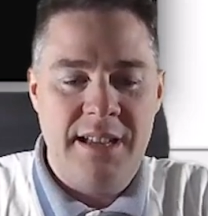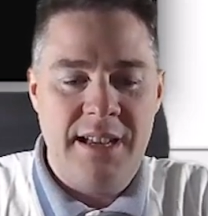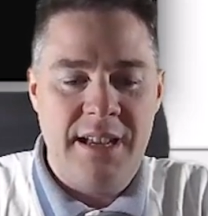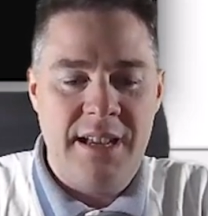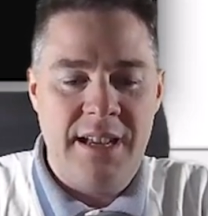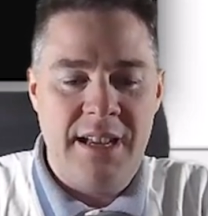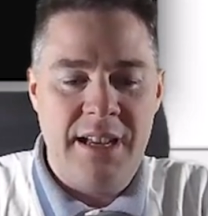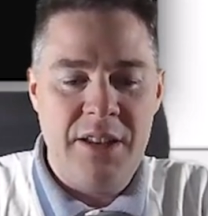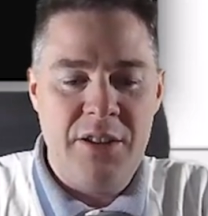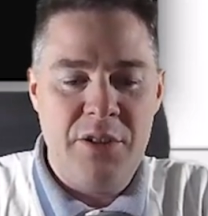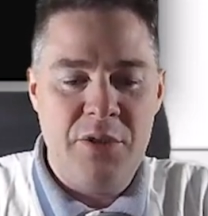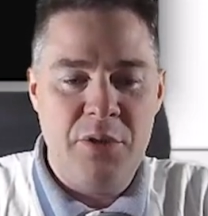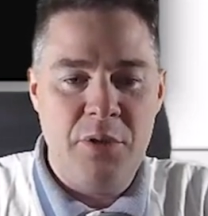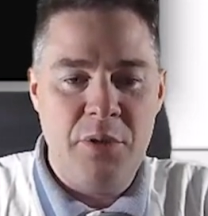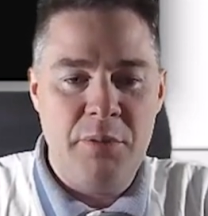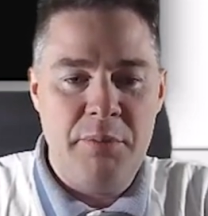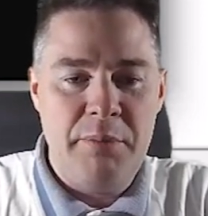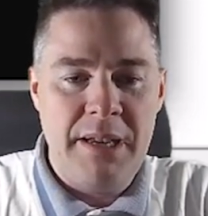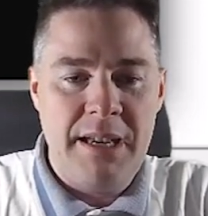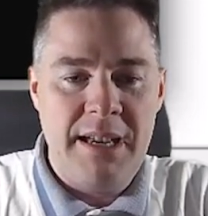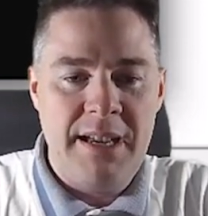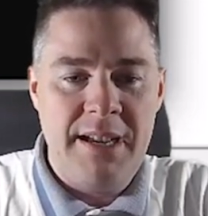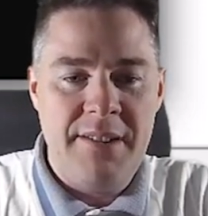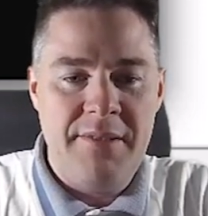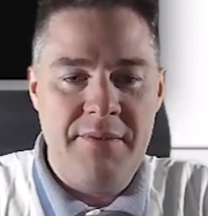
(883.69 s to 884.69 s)

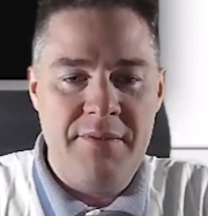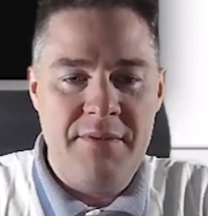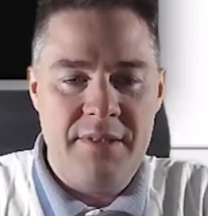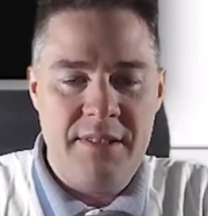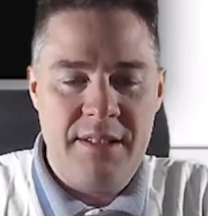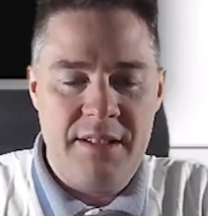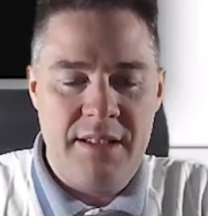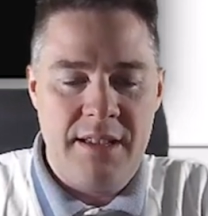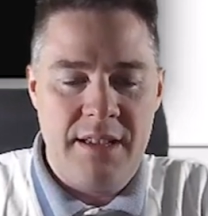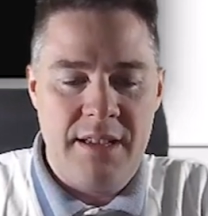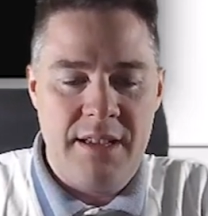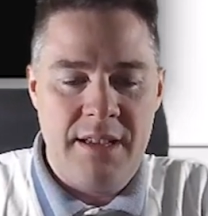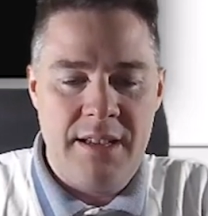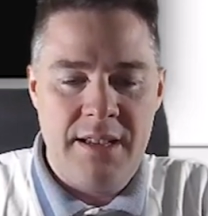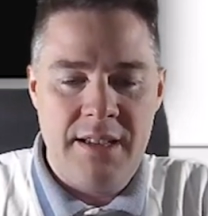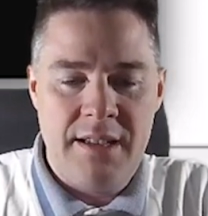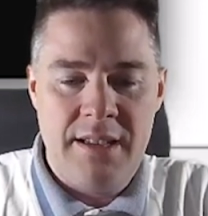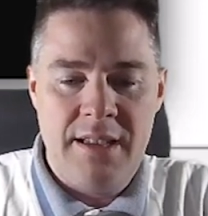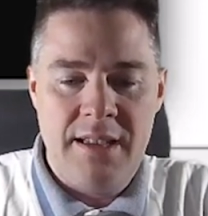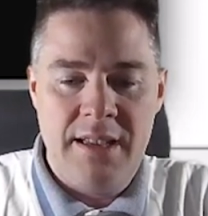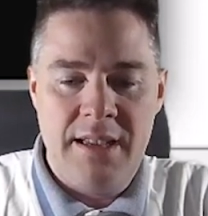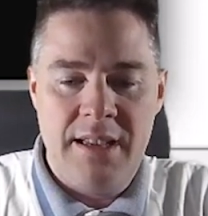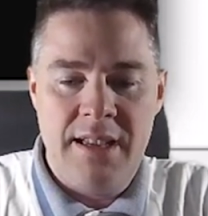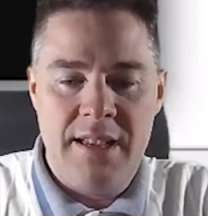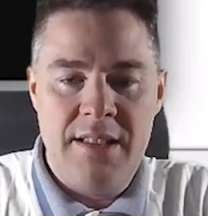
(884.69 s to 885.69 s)
Adobe
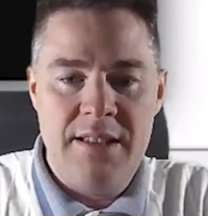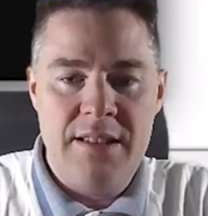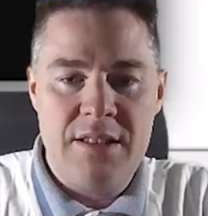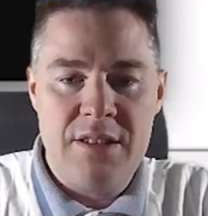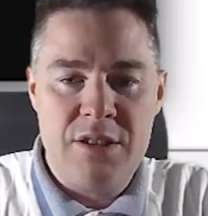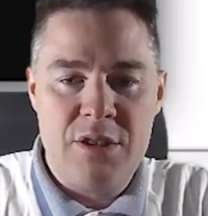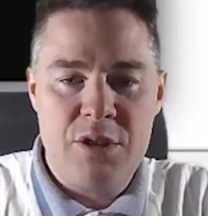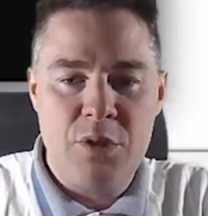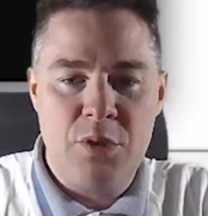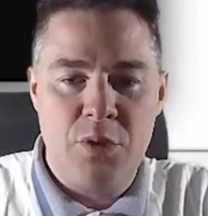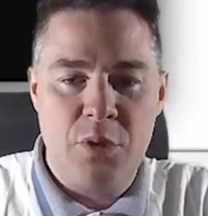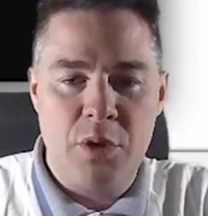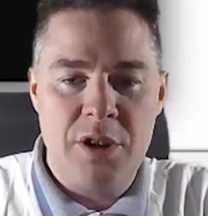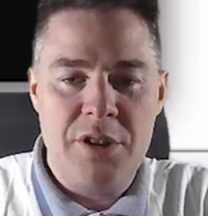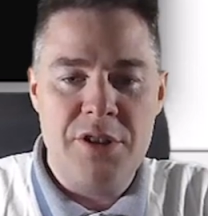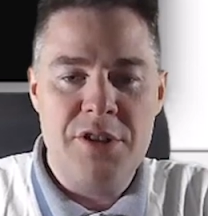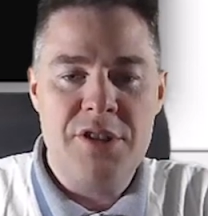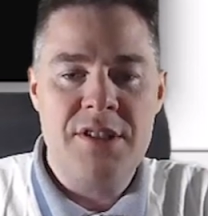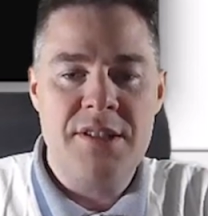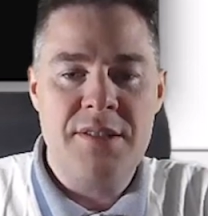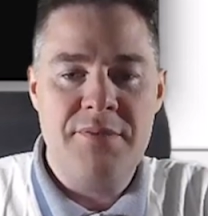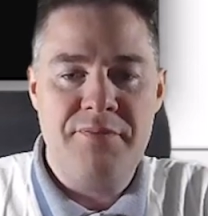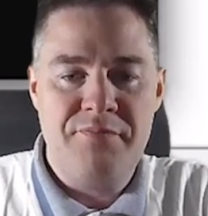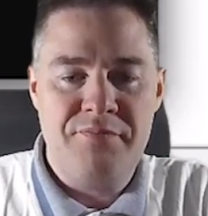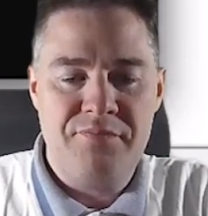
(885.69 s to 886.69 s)
and
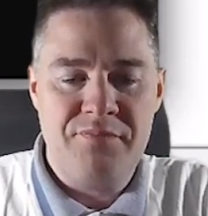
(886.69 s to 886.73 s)
source.